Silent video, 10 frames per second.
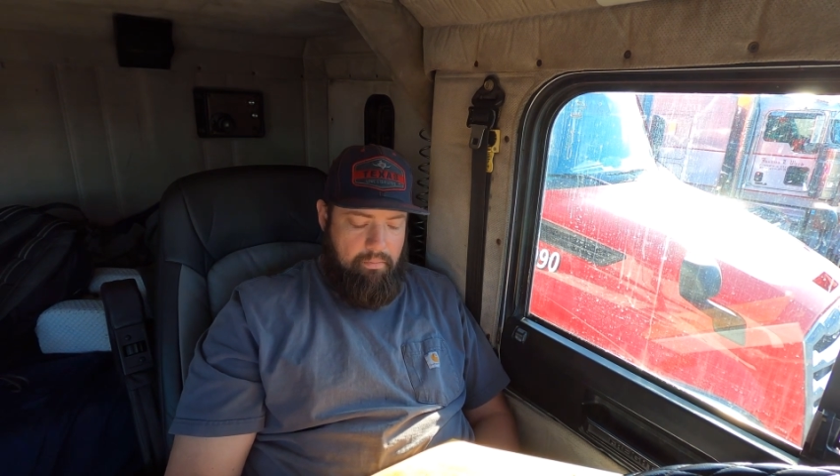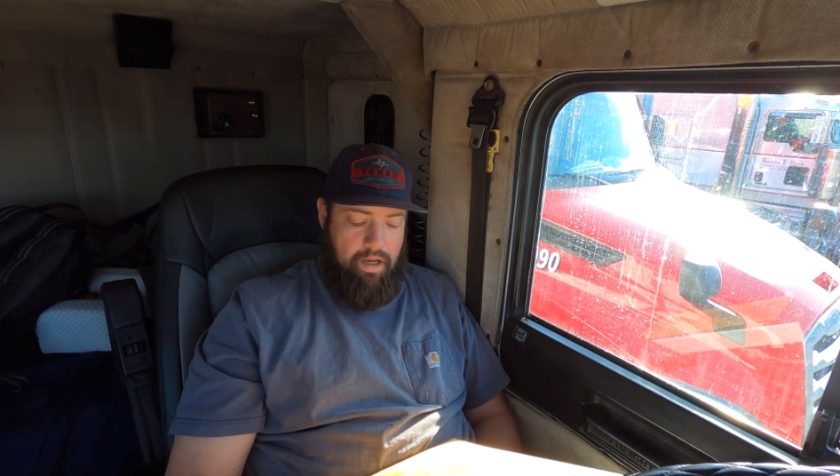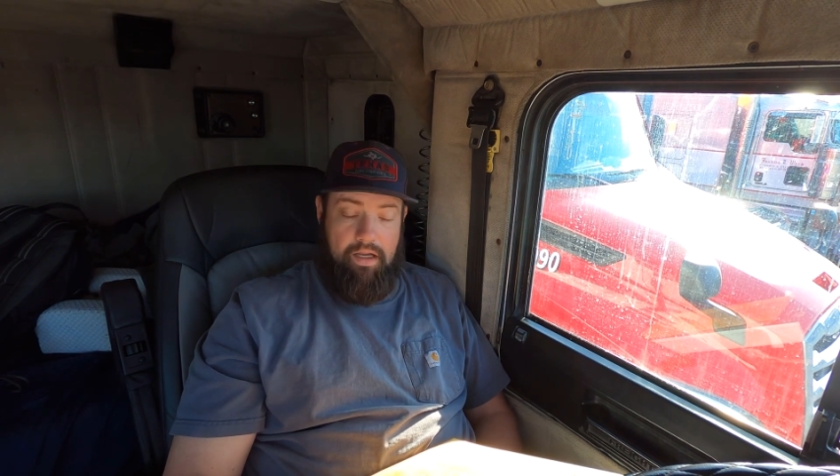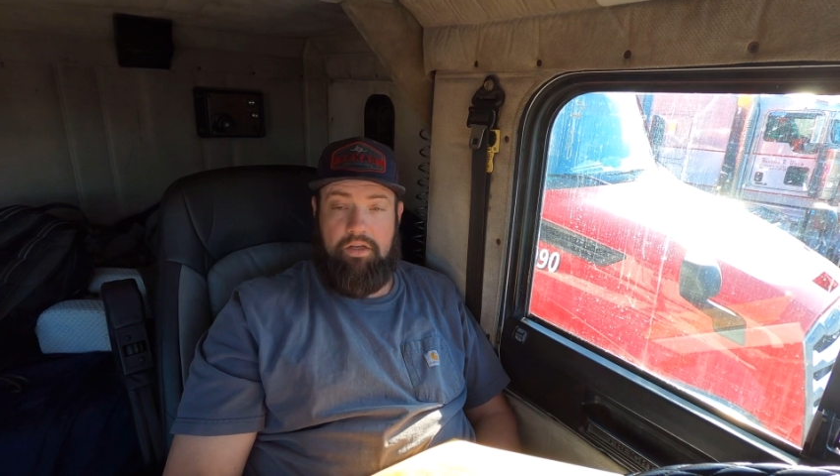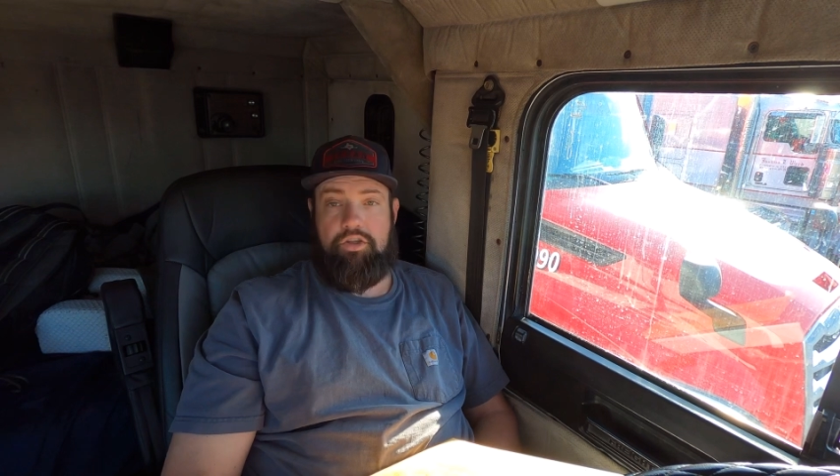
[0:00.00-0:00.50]

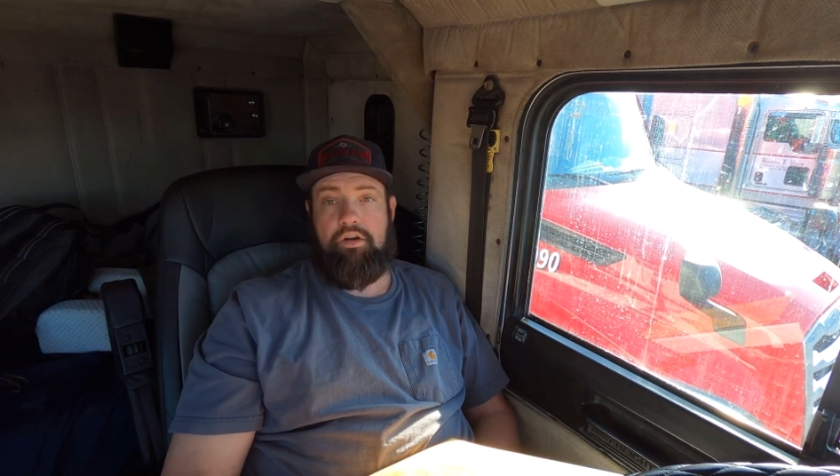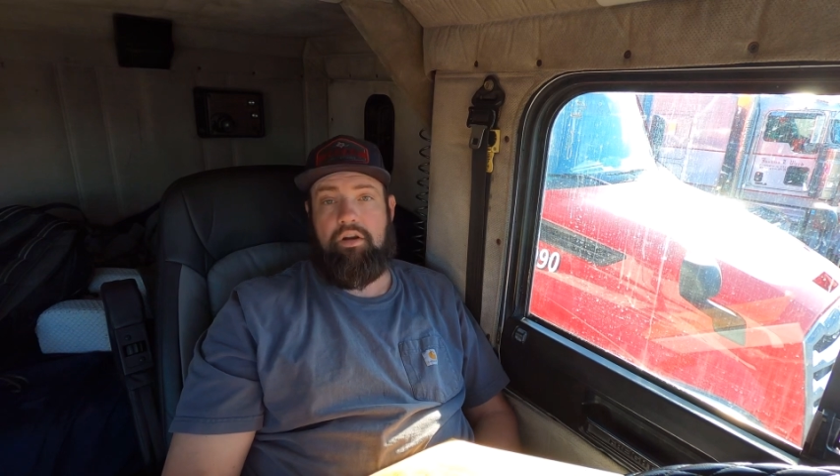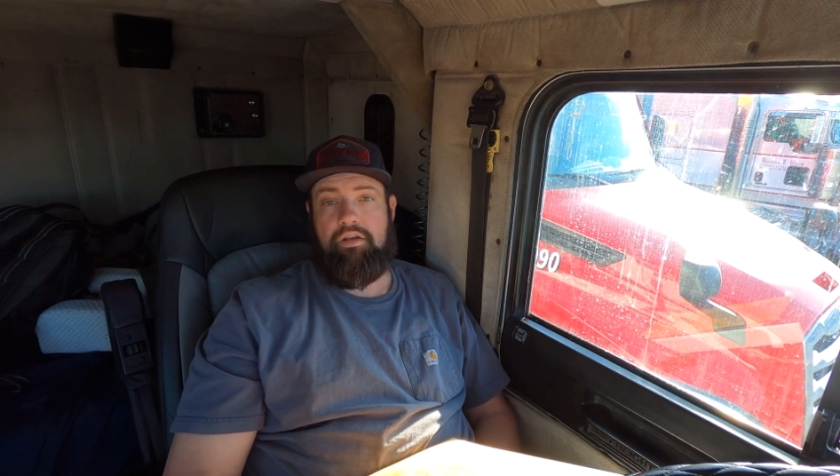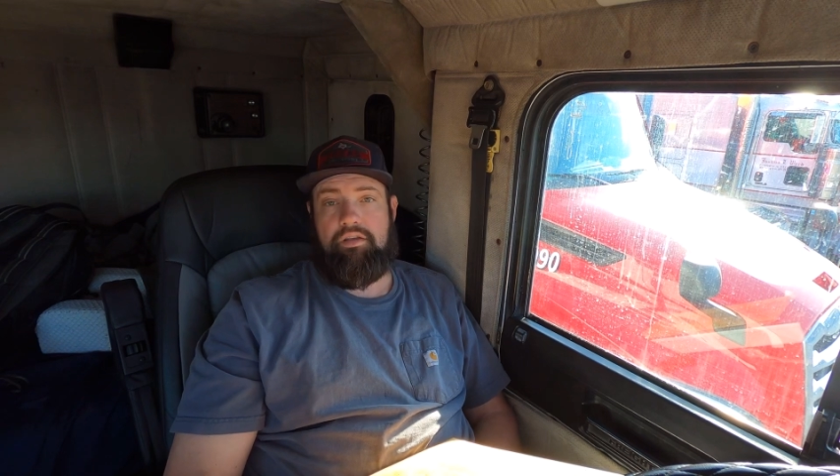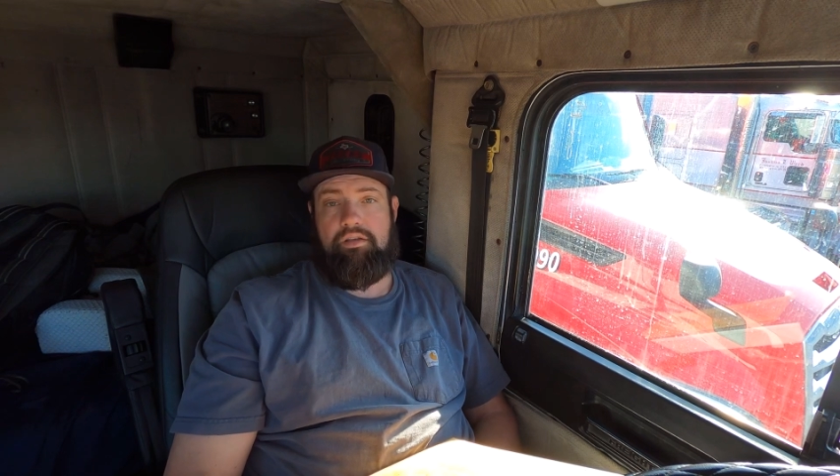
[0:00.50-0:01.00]
My
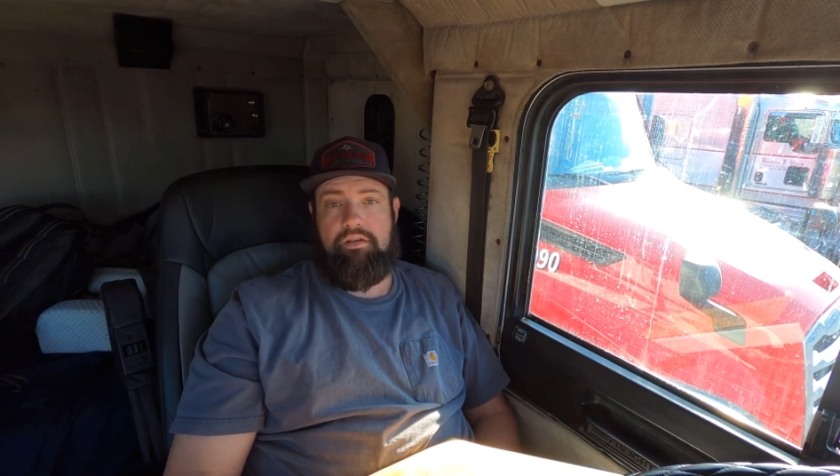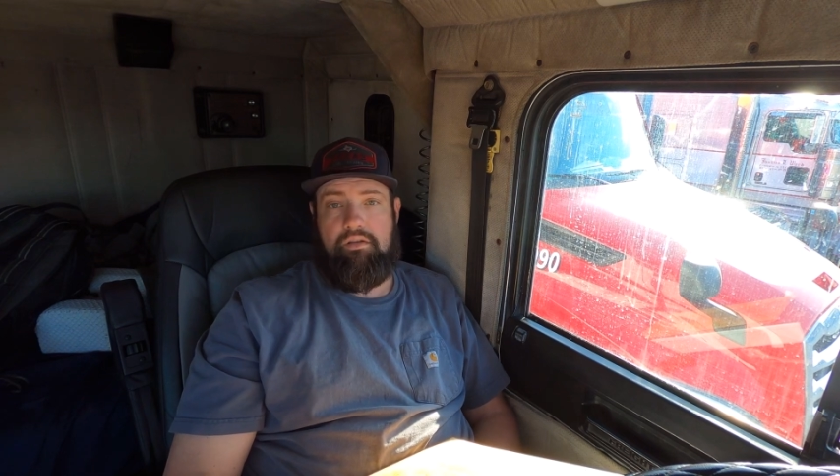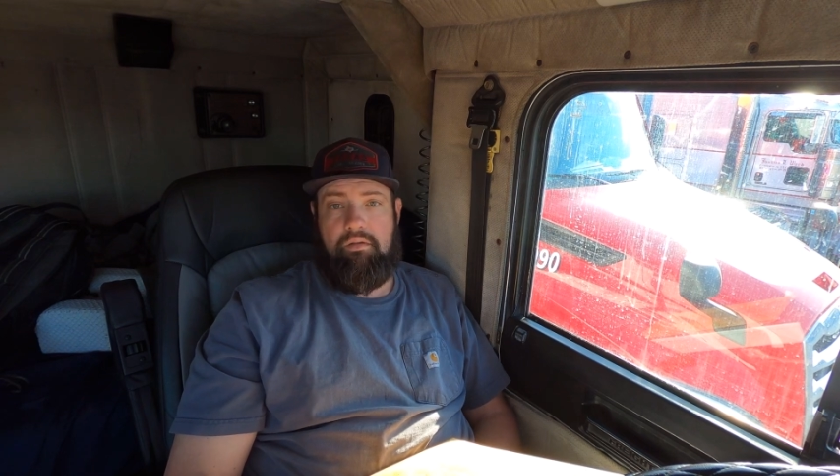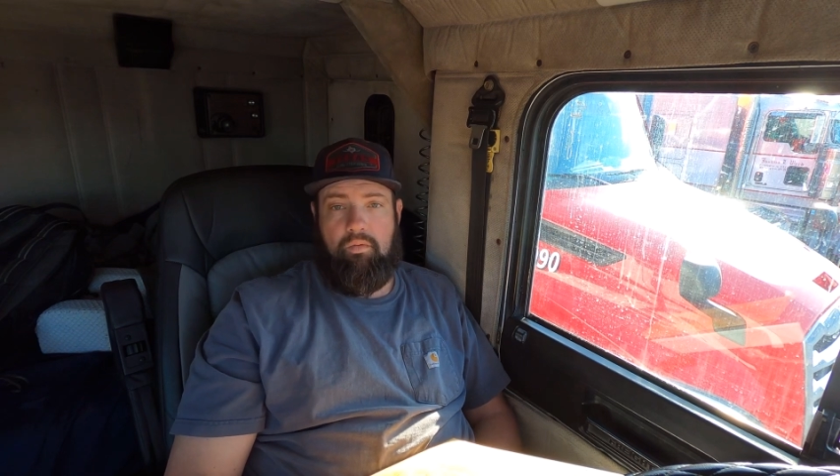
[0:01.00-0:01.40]
insurance,